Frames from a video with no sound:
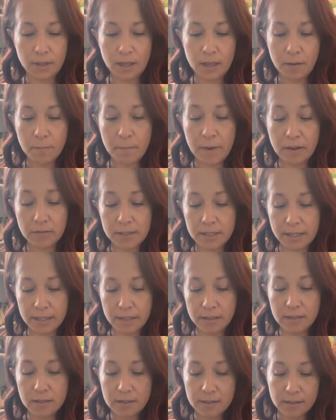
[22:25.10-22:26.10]

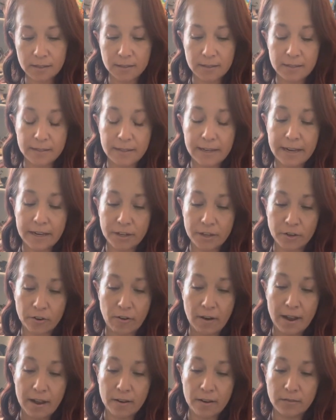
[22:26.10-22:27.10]
Mountains, stand your
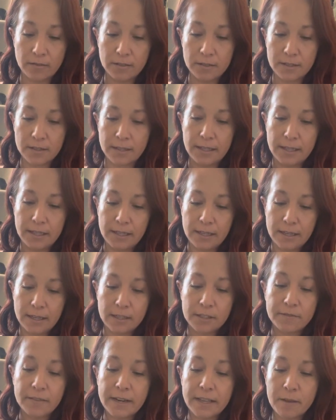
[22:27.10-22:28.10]
ground.
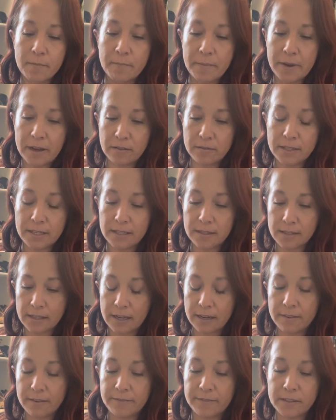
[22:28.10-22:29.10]
It's funny that mountains
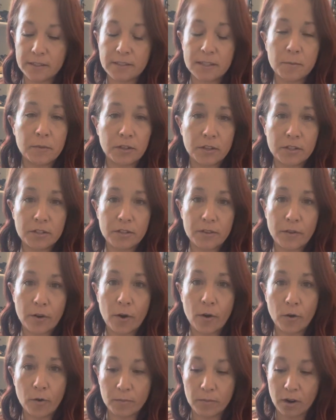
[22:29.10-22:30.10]
kind of feel similar to the
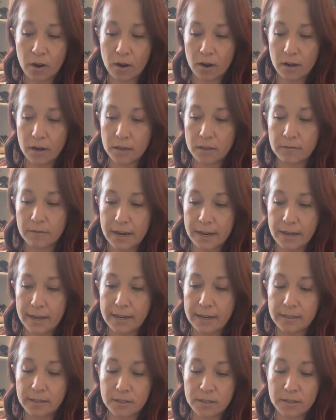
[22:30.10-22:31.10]
home card, right?
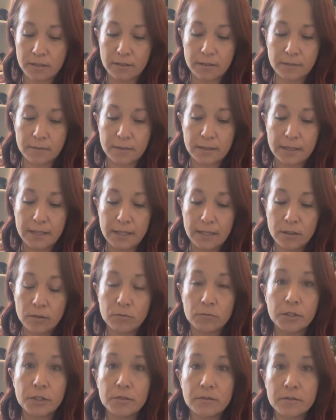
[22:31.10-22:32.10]
And to
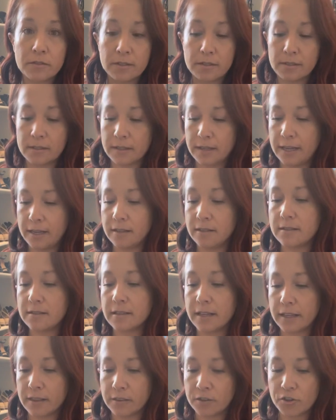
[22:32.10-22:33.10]
roots and
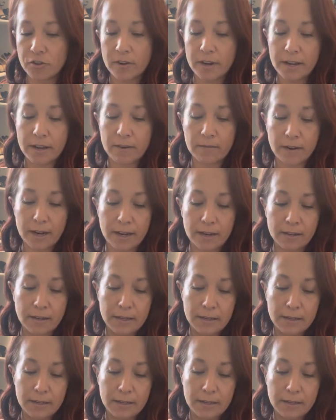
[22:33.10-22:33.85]
like the tree, right?